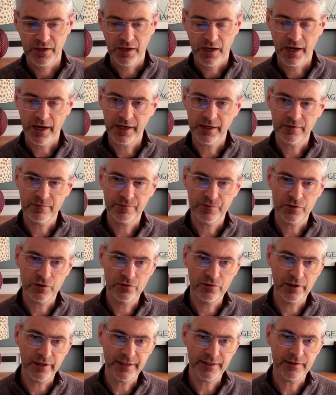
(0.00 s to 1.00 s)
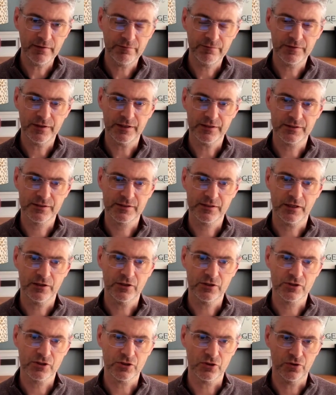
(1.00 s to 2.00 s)
And if you leave this and
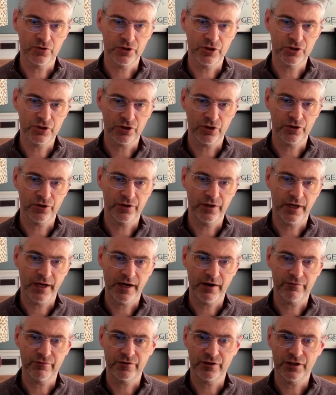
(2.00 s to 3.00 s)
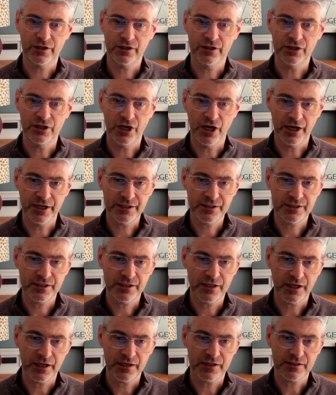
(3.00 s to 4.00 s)
it's only done every 90
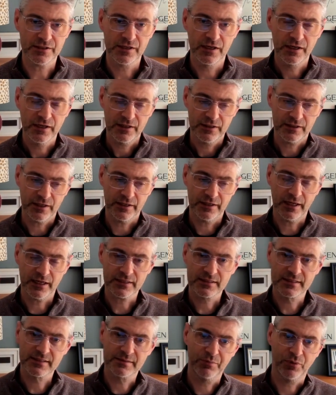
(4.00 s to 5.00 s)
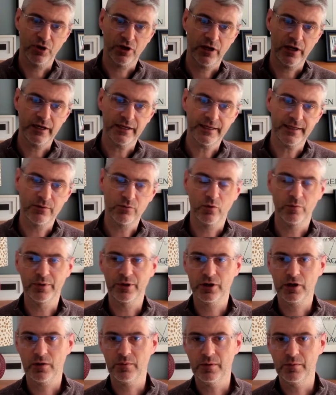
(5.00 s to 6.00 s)
days, then that small leak will
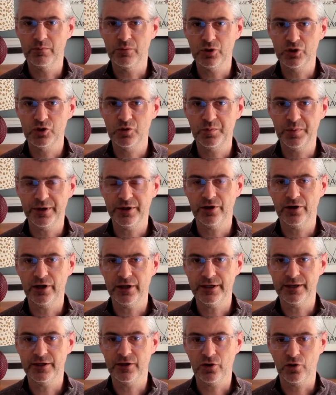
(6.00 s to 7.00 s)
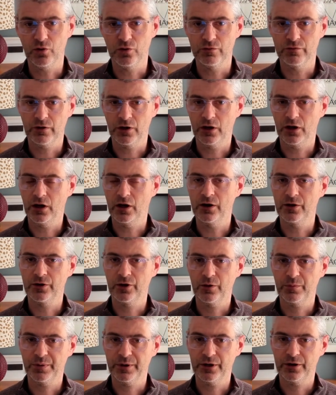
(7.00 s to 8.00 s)
become a much bigger leak over a longer
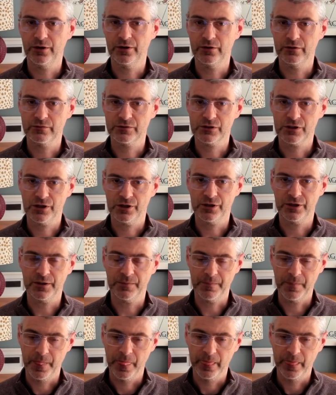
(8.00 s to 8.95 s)
period of time.